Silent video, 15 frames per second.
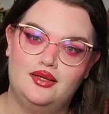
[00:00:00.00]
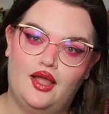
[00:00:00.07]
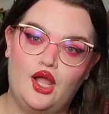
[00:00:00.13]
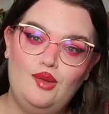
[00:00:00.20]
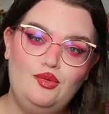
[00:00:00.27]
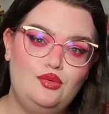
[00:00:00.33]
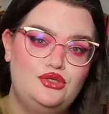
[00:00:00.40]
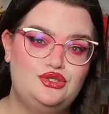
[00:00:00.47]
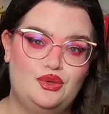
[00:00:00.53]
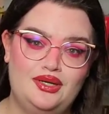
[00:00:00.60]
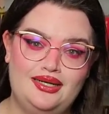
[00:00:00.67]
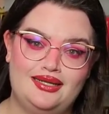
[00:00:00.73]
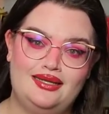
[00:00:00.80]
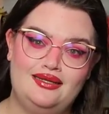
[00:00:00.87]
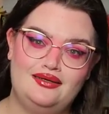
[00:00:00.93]
I hope you
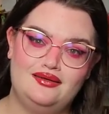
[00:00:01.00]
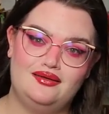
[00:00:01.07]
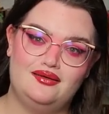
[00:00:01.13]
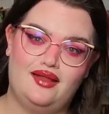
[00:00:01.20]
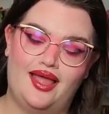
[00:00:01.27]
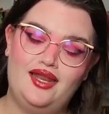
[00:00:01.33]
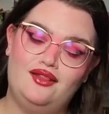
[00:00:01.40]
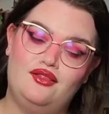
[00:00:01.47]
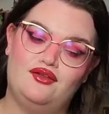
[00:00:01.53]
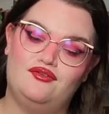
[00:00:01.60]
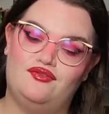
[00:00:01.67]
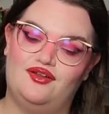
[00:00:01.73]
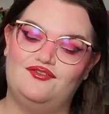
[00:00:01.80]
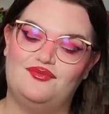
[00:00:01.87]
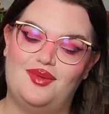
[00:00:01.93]
enjoyed it. I had a lot
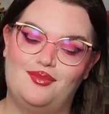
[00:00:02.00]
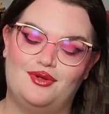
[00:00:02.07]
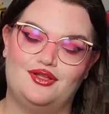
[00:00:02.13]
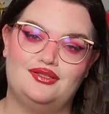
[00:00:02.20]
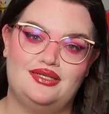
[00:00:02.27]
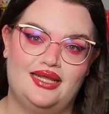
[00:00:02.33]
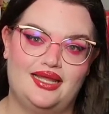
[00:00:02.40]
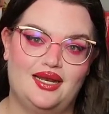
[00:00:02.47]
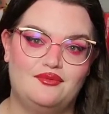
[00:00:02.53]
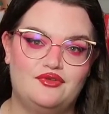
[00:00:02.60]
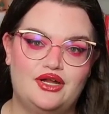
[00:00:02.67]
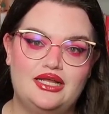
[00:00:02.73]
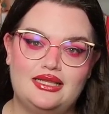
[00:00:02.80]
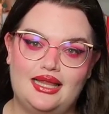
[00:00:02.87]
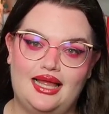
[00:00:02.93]
of fun for my birthday, and I'm
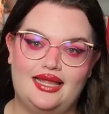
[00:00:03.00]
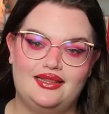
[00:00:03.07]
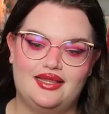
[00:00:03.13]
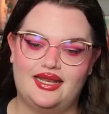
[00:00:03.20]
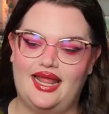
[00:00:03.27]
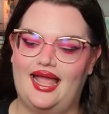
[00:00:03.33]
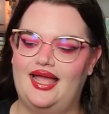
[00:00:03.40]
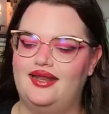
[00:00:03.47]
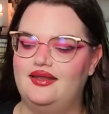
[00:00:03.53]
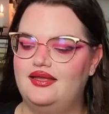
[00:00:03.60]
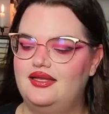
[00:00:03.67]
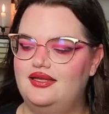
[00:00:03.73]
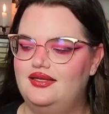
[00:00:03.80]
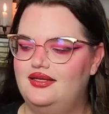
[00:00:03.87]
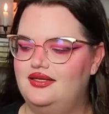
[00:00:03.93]
very glad that I
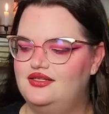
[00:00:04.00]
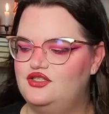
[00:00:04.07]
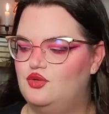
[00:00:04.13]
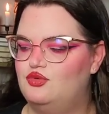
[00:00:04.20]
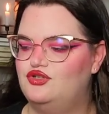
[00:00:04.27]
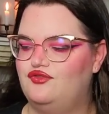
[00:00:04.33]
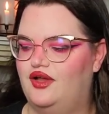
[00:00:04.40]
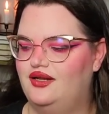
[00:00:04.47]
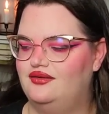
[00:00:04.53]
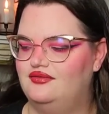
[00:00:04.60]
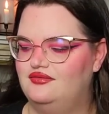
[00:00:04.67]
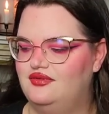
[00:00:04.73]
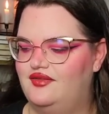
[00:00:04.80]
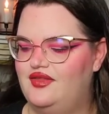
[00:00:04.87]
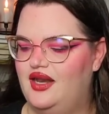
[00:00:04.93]
had so much fun
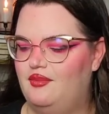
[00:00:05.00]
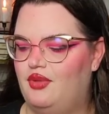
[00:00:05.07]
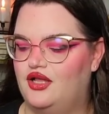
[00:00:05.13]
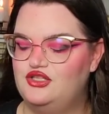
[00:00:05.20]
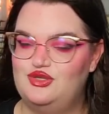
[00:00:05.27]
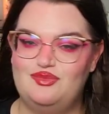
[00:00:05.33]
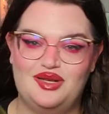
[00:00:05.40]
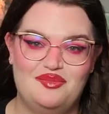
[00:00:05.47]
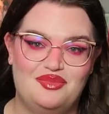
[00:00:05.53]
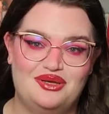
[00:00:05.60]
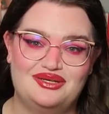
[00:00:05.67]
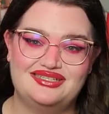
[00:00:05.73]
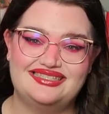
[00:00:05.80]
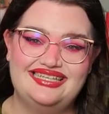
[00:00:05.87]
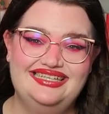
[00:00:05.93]
and that I bought so many
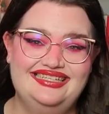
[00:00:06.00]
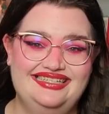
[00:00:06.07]
books.